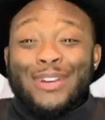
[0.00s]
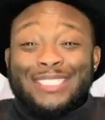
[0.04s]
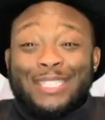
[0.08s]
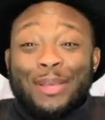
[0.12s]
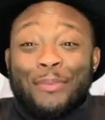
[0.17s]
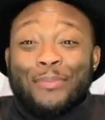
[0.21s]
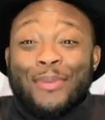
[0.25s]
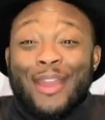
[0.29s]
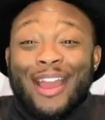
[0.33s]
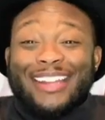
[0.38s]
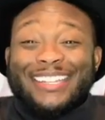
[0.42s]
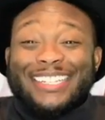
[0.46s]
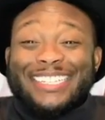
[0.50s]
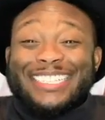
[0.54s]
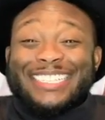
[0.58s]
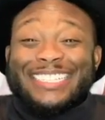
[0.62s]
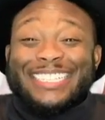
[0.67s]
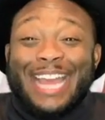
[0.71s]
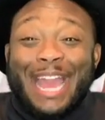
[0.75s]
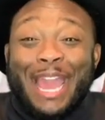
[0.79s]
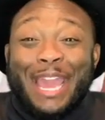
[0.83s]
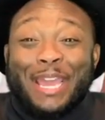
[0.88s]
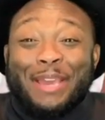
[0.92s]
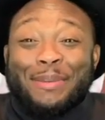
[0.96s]
up, y'all? This is
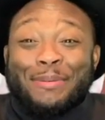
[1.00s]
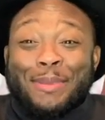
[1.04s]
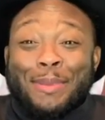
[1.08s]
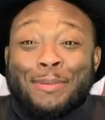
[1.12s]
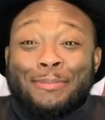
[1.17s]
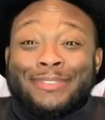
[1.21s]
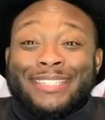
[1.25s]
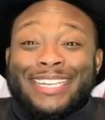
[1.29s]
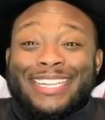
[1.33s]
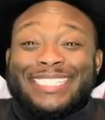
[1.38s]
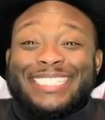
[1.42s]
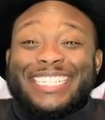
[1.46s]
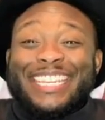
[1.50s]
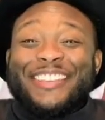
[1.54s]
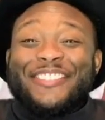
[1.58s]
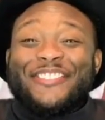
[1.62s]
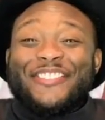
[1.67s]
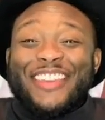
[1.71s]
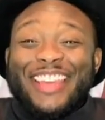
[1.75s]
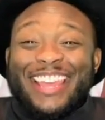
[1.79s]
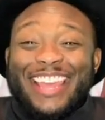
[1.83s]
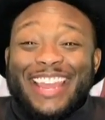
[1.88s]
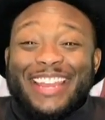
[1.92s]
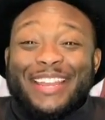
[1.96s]
I Am
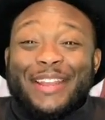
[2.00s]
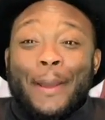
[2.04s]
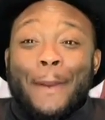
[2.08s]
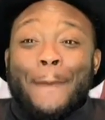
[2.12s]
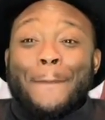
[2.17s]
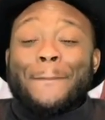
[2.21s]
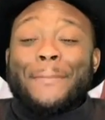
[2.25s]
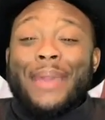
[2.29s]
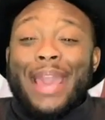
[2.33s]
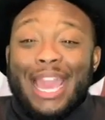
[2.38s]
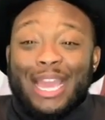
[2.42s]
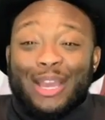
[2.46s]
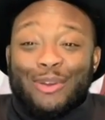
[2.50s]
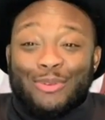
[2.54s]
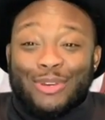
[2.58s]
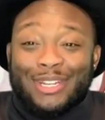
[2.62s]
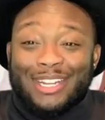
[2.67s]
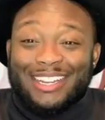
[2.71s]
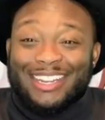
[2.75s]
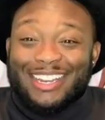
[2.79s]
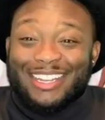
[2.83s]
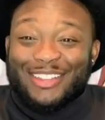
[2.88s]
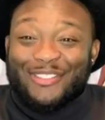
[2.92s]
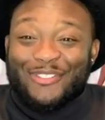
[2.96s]
MJTV, and I'm back with
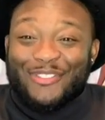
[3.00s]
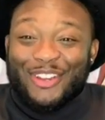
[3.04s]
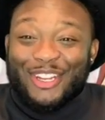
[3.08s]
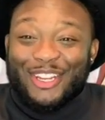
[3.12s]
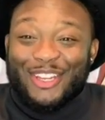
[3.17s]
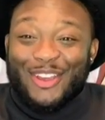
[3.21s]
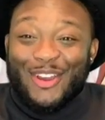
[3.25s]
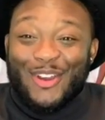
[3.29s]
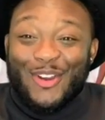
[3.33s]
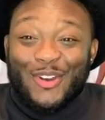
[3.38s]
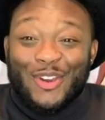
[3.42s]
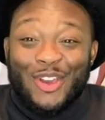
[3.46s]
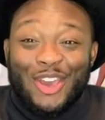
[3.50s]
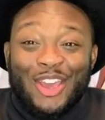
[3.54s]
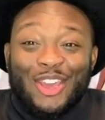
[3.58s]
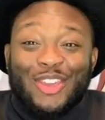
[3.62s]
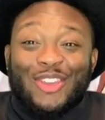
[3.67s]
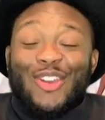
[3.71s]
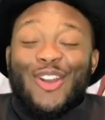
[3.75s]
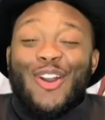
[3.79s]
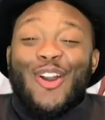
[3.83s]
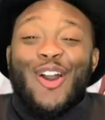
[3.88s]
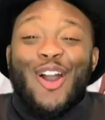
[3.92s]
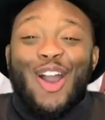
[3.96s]
another video.
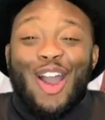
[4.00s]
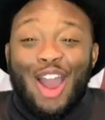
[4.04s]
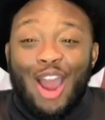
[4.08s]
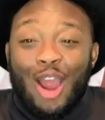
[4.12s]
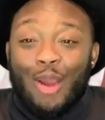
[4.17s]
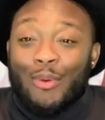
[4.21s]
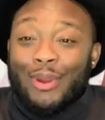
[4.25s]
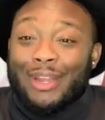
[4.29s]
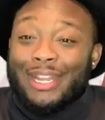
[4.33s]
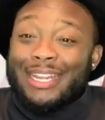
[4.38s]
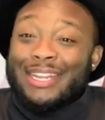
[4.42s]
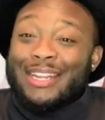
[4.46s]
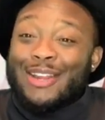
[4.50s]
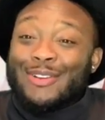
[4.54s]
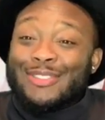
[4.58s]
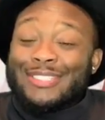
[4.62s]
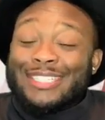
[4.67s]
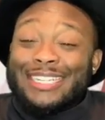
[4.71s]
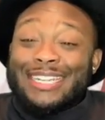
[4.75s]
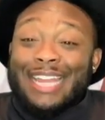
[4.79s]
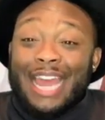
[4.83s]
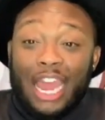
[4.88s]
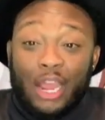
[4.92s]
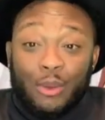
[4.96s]
Y'all already know
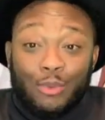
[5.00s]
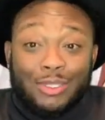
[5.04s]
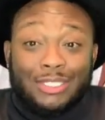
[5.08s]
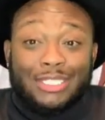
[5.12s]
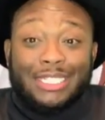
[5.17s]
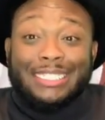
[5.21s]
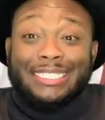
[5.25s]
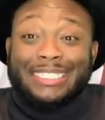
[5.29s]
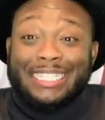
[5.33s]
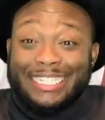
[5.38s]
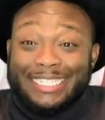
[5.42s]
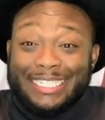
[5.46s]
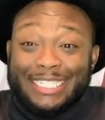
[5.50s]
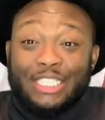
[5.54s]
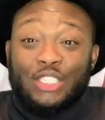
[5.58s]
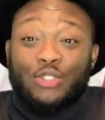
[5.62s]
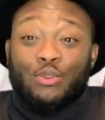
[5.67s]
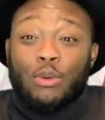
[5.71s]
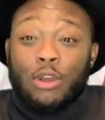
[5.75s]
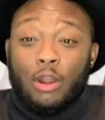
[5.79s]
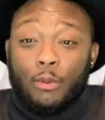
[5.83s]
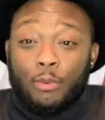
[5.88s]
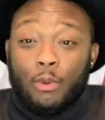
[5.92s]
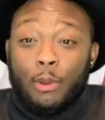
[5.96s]
tonight was the season
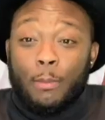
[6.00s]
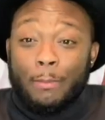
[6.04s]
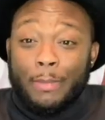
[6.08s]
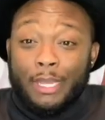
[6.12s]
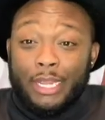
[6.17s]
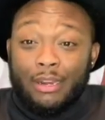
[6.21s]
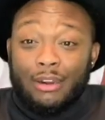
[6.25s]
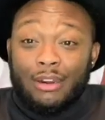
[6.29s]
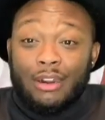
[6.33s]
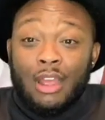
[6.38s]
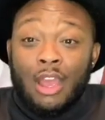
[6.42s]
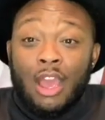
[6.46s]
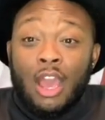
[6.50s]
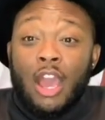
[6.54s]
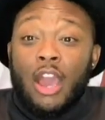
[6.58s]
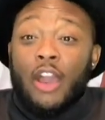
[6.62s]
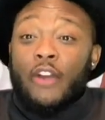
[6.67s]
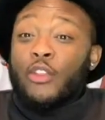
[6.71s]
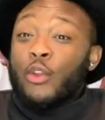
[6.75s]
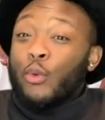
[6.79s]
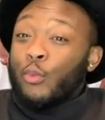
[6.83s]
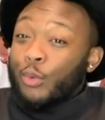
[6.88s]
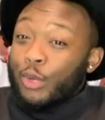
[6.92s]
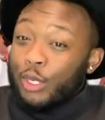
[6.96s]
12 premiere of
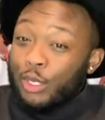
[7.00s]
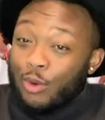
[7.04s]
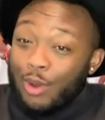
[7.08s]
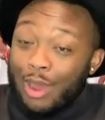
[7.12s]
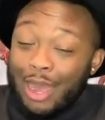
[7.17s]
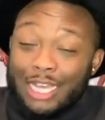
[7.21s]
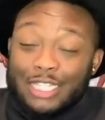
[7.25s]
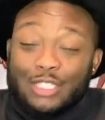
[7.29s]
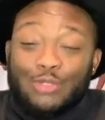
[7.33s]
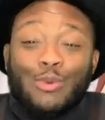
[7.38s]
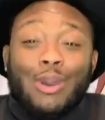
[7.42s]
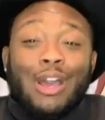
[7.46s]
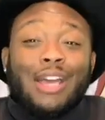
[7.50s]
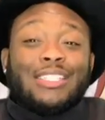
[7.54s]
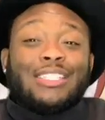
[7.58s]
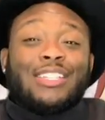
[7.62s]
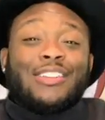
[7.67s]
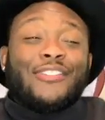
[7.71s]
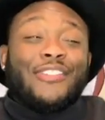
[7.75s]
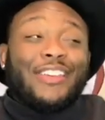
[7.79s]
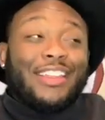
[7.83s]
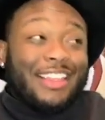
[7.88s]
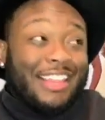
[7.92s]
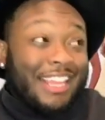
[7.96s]
the Real Housewives
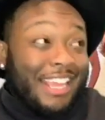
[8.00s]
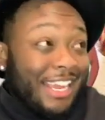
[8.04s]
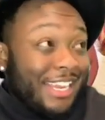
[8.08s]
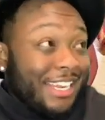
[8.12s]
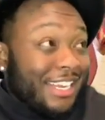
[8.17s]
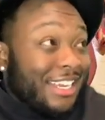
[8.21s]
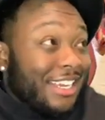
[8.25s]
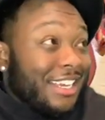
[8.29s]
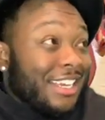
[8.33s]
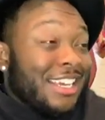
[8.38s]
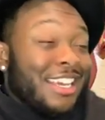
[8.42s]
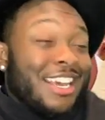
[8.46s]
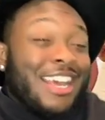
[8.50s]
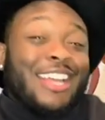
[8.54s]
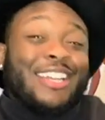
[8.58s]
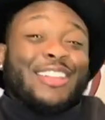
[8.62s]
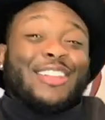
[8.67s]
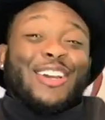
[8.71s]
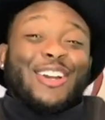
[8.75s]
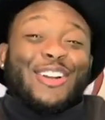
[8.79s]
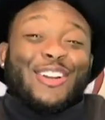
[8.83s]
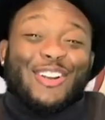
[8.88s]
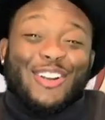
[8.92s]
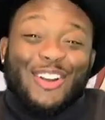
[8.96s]
of Atlanta.
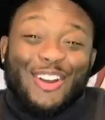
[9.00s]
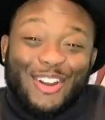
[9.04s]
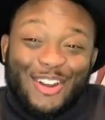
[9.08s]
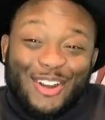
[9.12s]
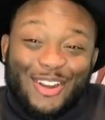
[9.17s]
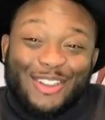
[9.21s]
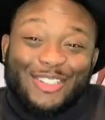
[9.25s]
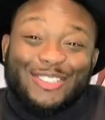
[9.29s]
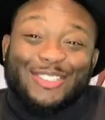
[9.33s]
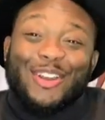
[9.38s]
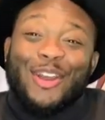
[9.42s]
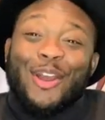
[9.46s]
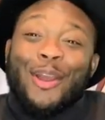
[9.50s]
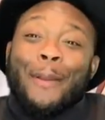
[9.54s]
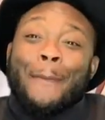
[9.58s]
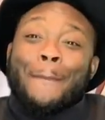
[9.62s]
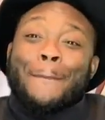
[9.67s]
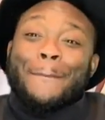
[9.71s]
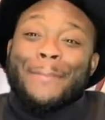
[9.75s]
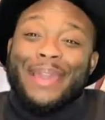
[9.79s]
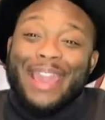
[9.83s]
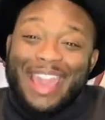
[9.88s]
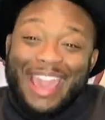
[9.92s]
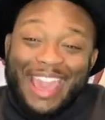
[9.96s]
The girls are
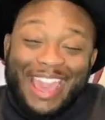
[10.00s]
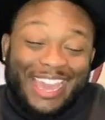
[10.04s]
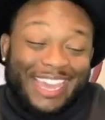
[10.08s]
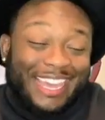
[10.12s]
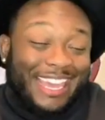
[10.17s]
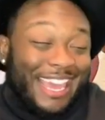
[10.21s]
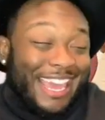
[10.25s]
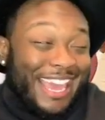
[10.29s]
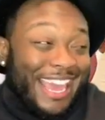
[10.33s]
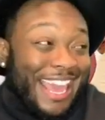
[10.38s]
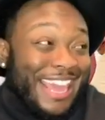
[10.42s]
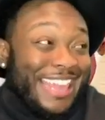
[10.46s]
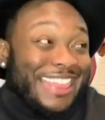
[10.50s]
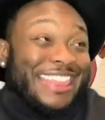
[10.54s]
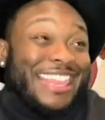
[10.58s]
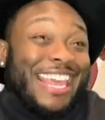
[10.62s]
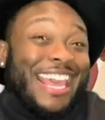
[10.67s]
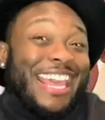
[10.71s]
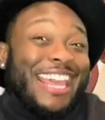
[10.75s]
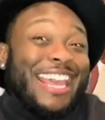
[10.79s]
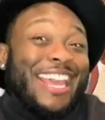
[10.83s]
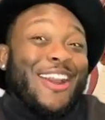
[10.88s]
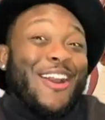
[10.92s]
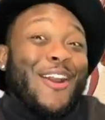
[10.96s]
back, and
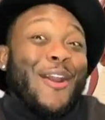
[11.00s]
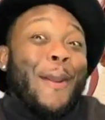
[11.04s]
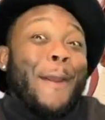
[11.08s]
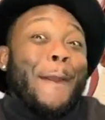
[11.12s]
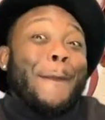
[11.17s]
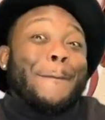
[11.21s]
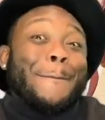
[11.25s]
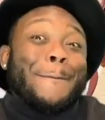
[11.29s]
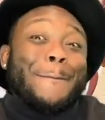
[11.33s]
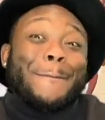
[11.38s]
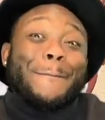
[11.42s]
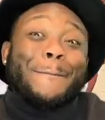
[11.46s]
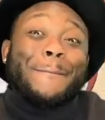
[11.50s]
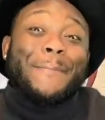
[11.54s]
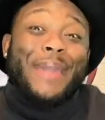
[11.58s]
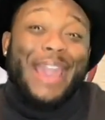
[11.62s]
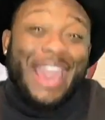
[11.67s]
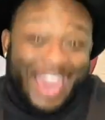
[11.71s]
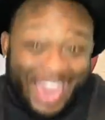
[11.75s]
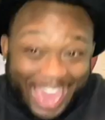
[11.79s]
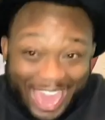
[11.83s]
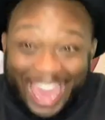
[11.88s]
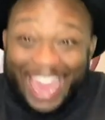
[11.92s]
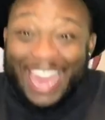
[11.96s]
they are
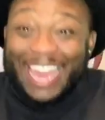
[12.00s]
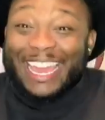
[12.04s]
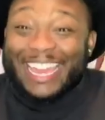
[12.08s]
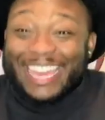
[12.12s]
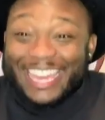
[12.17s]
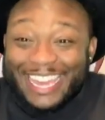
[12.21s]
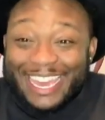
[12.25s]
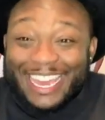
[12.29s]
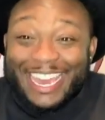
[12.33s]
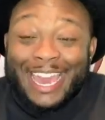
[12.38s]
back.